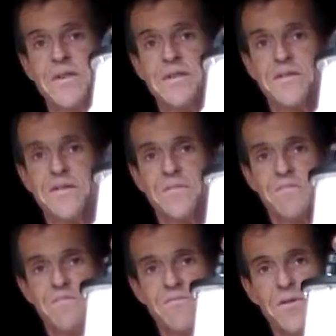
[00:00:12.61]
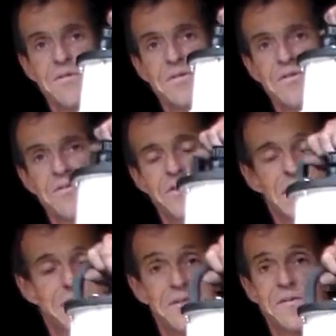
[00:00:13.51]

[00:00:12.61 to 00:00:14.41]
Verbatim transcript: Freight fluid extractor